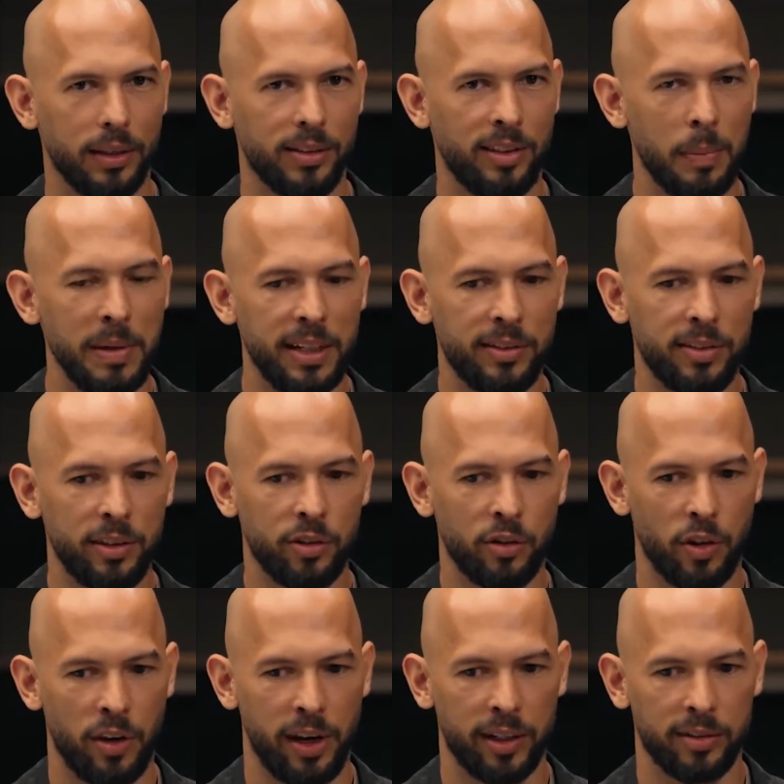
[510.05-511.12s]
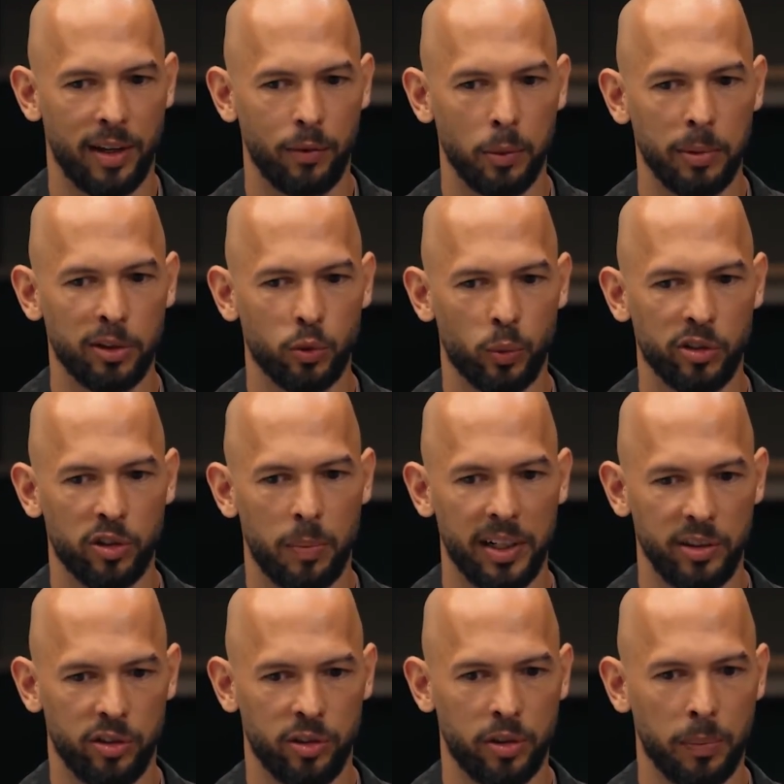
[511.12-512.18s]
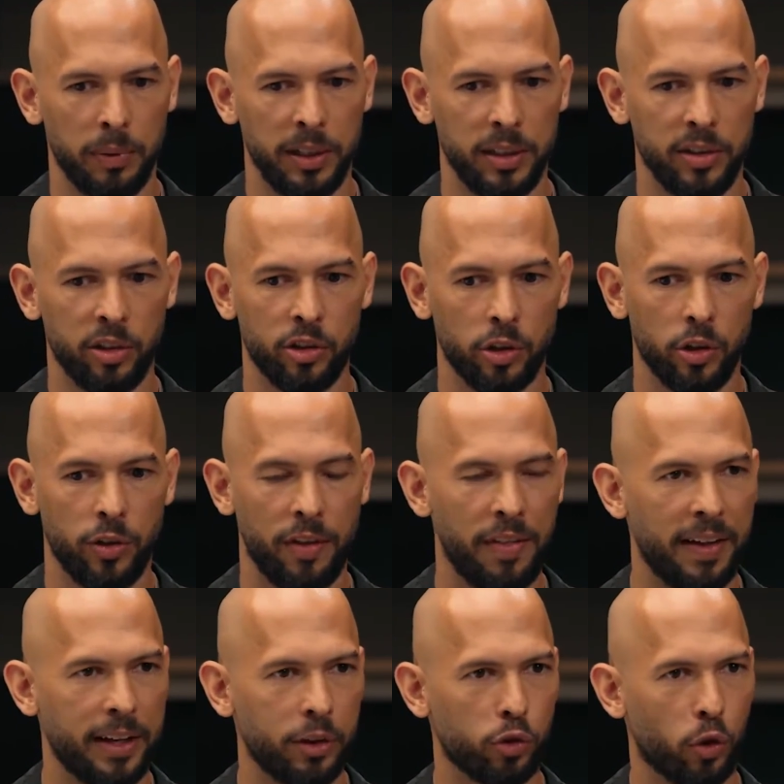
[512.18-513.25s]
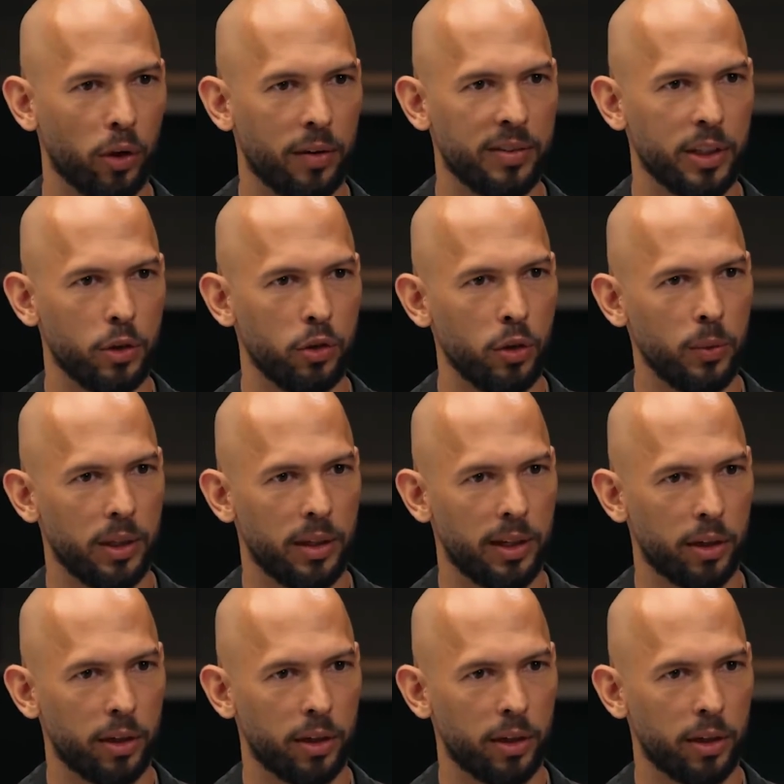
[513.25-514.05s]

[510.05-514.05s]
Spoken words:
CBDCs are the next level because once the money's completely digital, then they control everything you do with it.